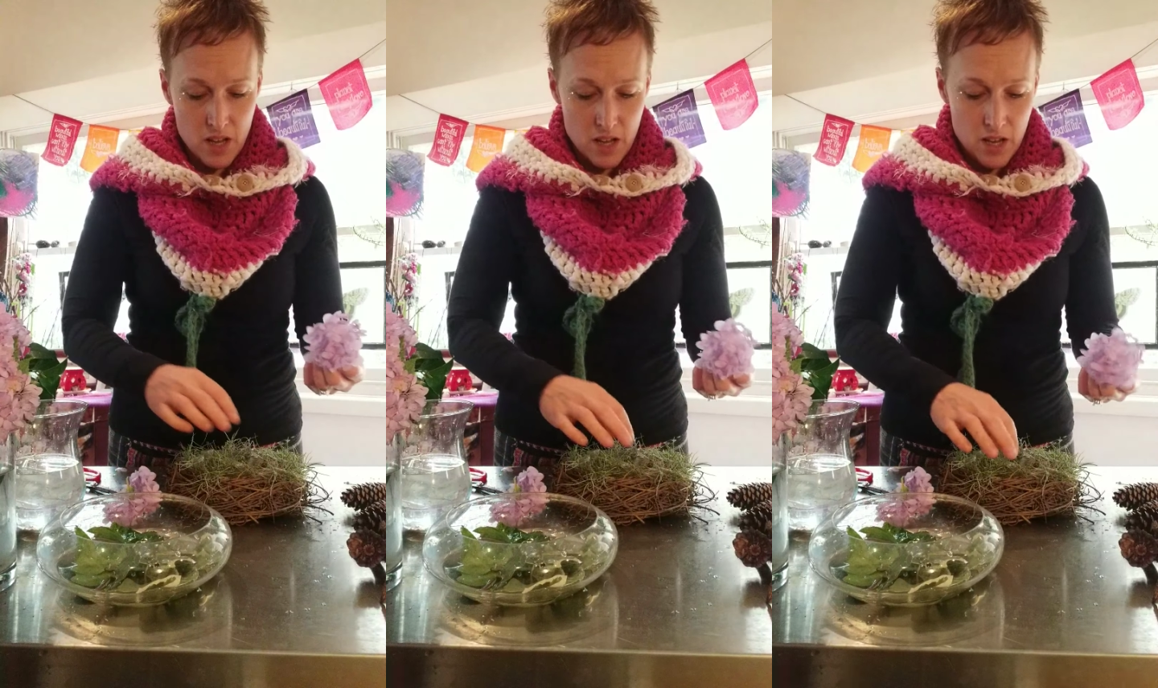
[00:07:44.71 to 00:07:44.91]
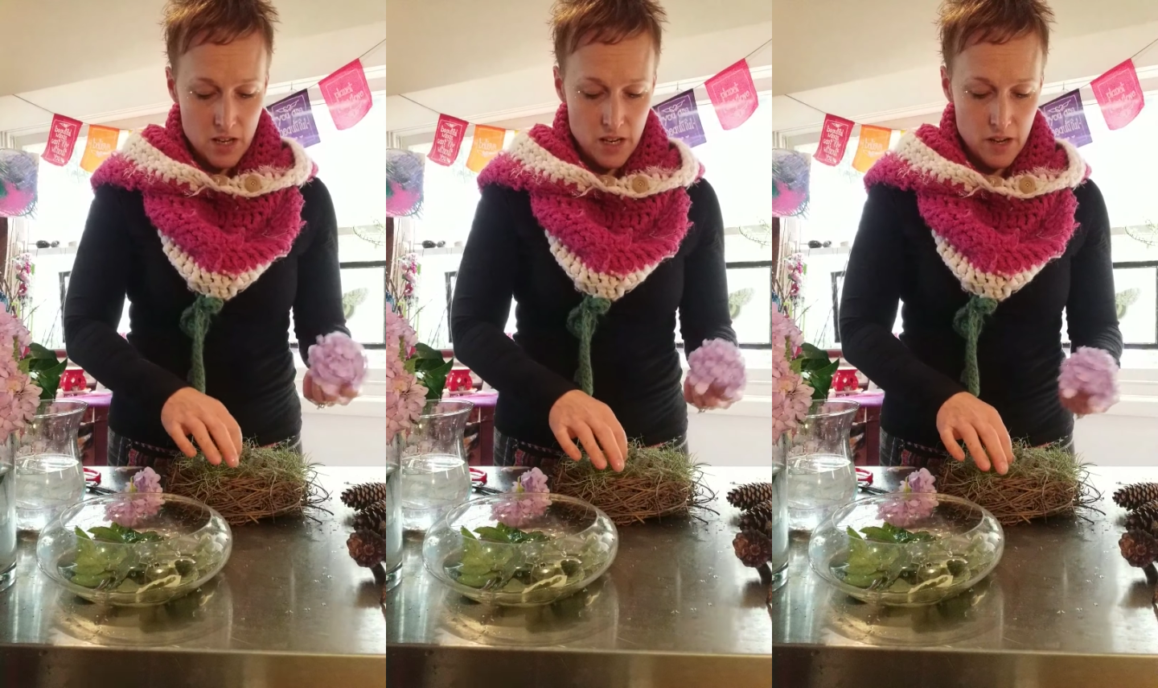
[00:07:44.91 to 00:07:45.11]

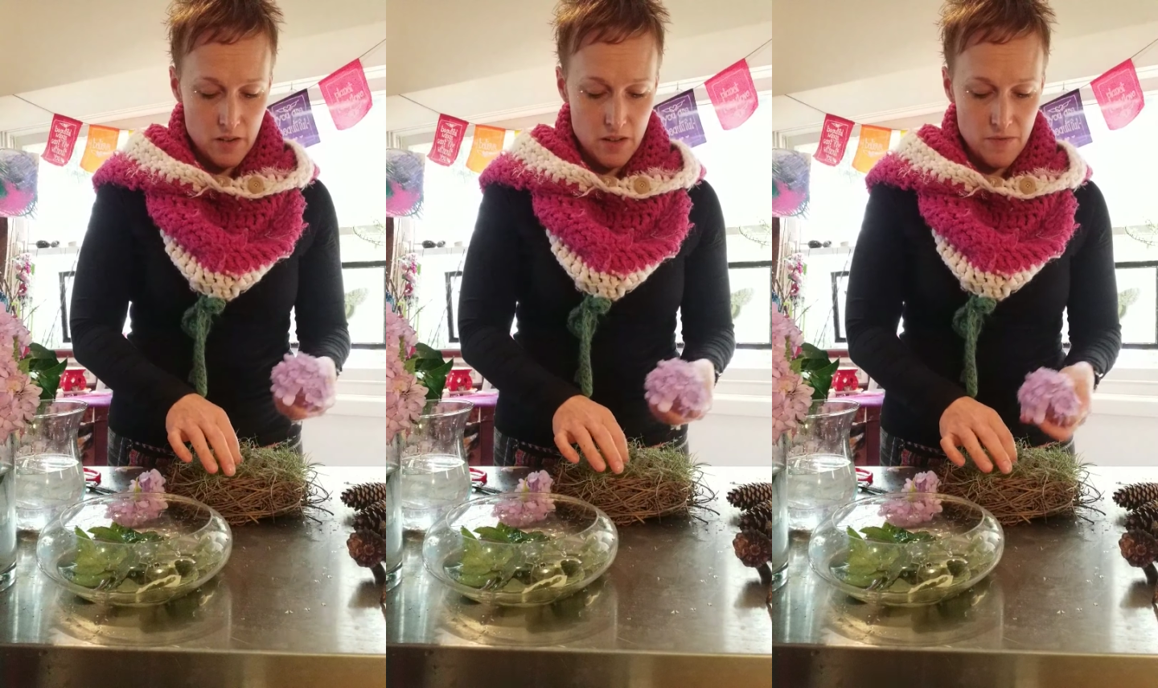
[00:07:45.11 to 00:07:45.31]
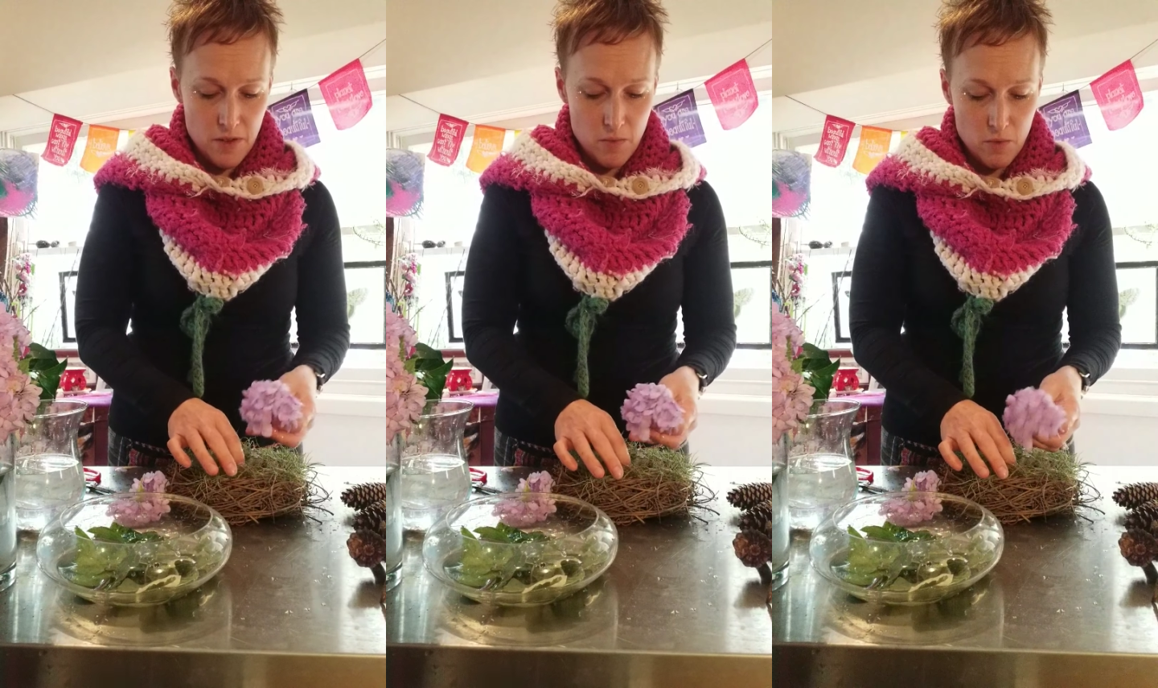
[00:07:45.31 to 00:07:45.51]
Now if
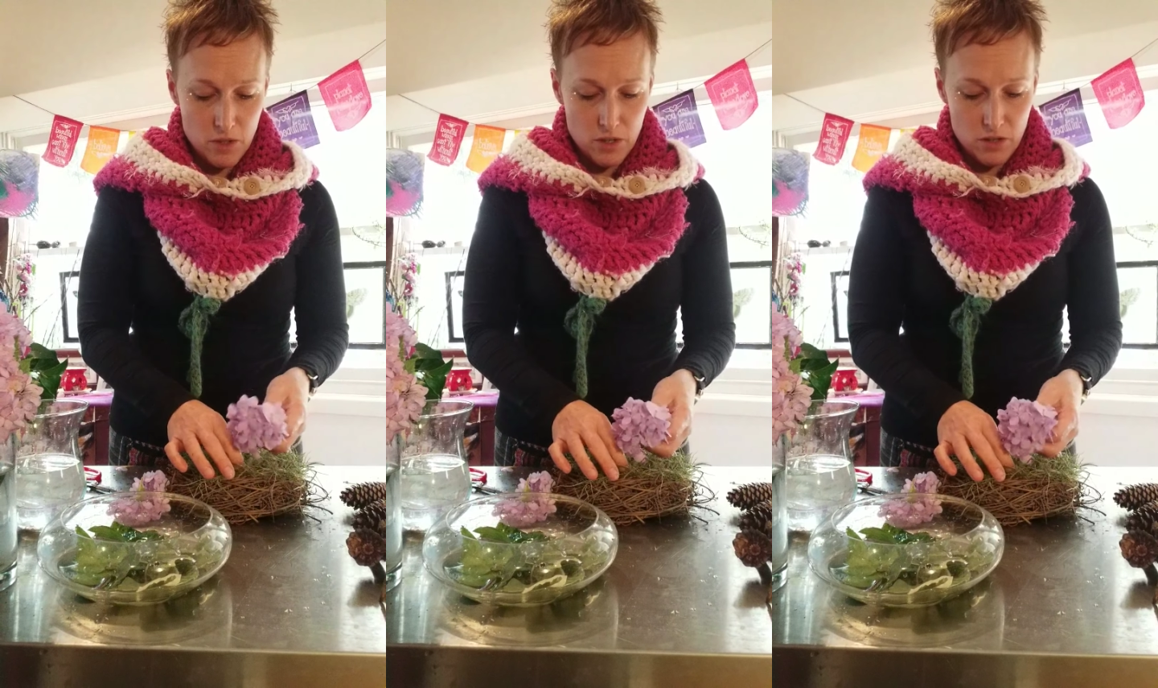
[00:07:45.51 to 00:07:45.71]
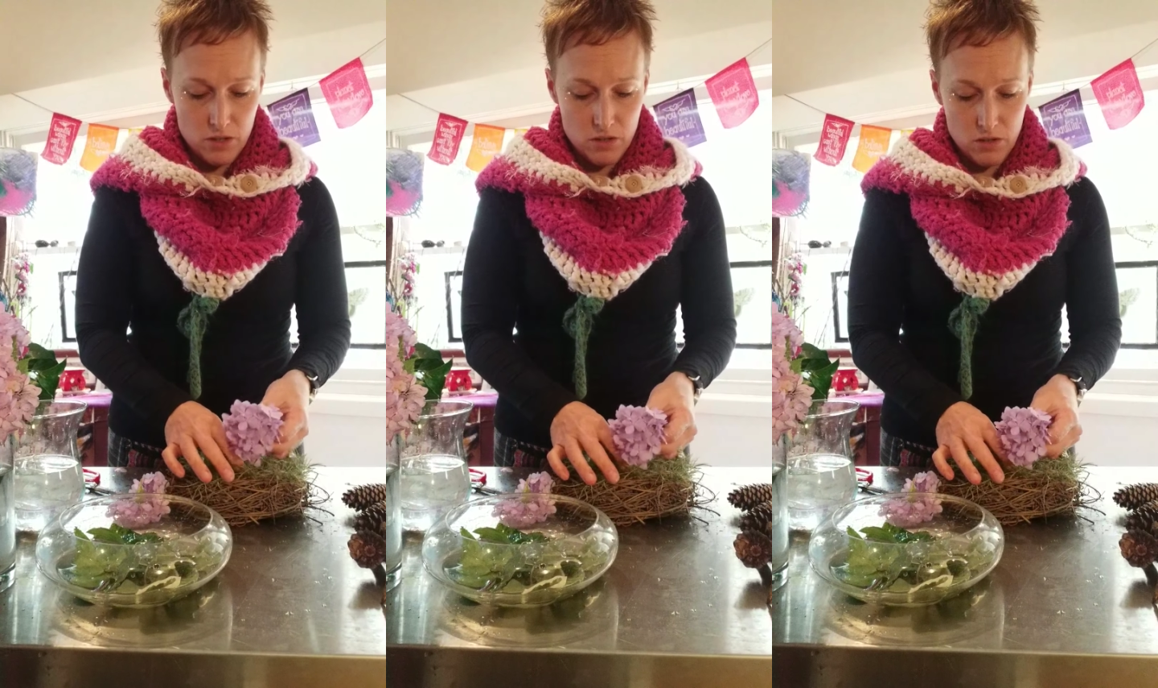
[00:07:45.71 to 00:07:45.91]
you wanted
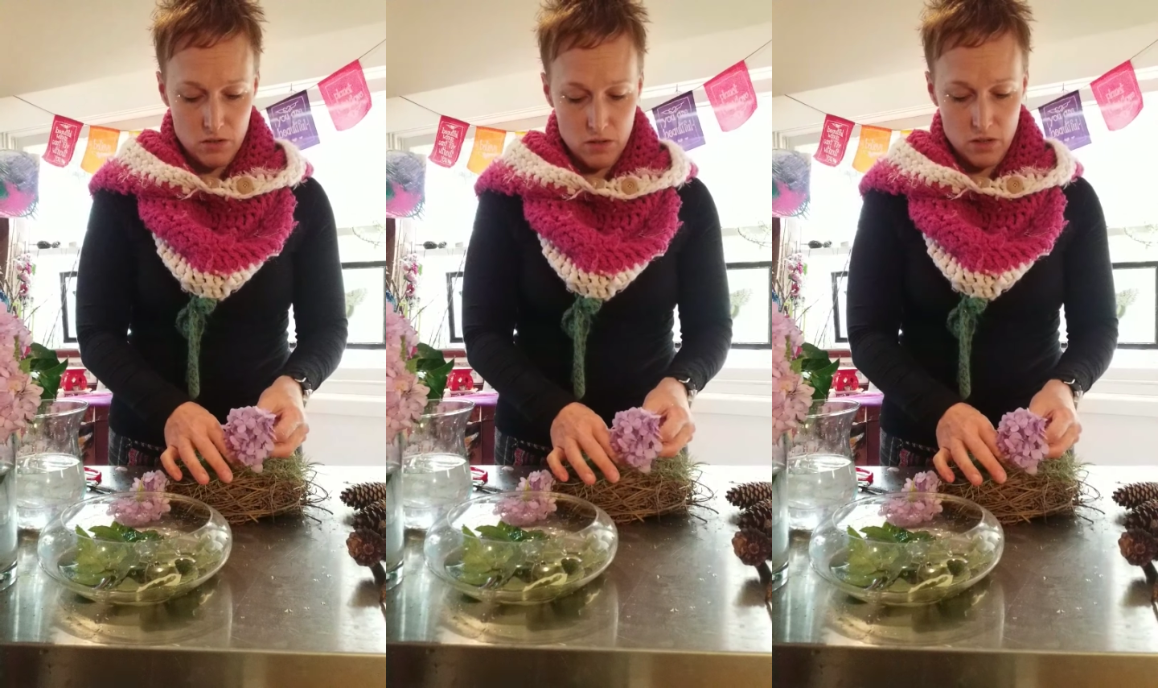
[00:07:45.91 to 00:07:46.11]
to, you